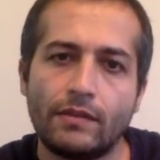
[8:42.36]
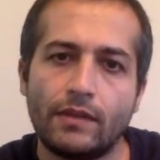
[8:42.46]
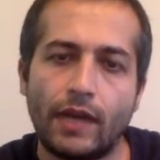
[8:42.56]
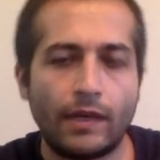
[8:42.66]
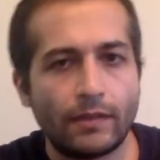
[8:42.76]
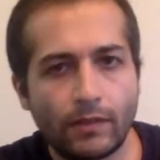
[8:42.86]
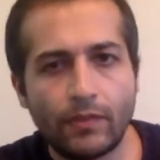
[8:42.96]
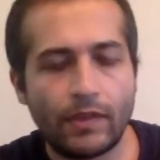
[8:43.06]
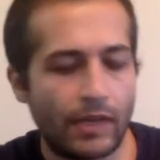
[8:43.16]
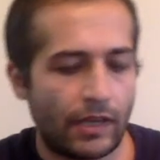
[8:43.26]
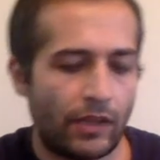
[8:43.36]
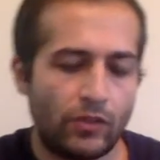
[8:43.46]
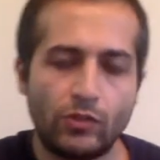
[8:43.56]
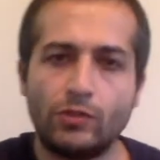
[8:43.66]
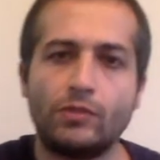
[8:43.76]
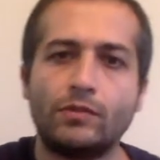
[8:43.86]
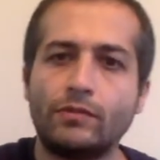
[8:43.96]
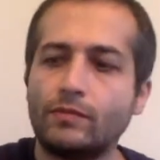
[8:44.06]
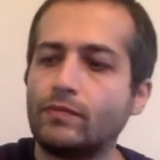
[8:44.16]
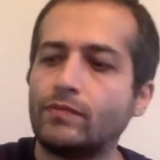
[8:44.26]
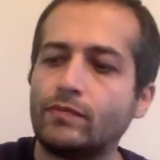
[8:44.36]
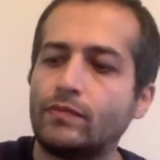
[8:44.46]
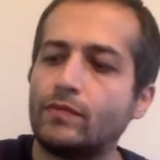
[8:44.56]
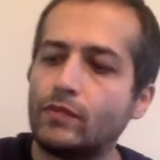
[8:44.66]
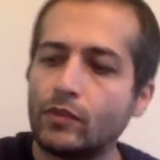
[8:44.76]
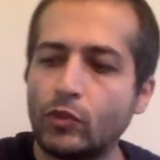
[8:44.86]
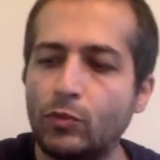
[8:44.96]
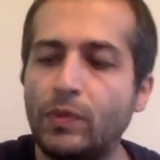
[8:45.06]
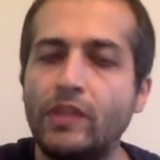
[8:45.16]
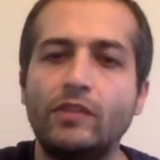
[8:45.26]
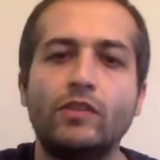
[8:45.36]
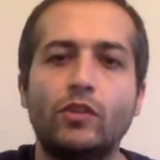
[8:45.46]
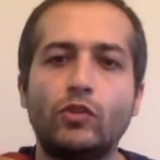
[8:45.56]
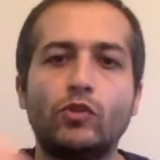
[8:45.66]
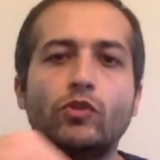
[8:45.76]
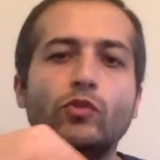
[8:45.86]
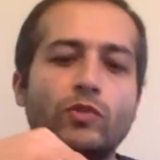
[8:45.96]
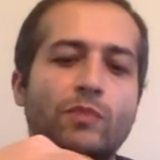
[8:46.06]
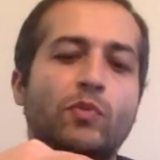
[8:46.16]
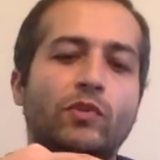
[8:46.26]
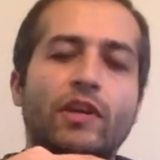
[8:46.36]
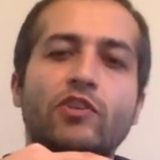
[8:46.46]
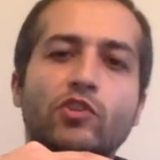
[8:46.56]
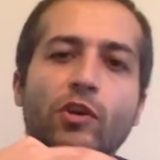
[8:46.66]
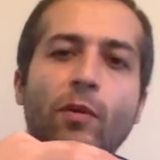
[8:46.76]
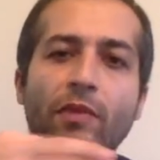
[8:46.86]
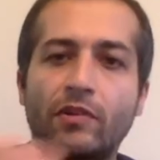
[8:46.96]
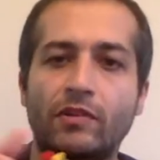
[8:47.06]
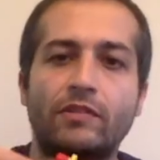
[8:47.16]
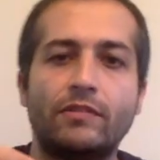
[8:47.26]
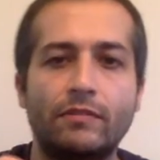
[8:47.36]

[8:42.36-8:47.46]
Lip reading: Another thing I can do could be to use a potentiometer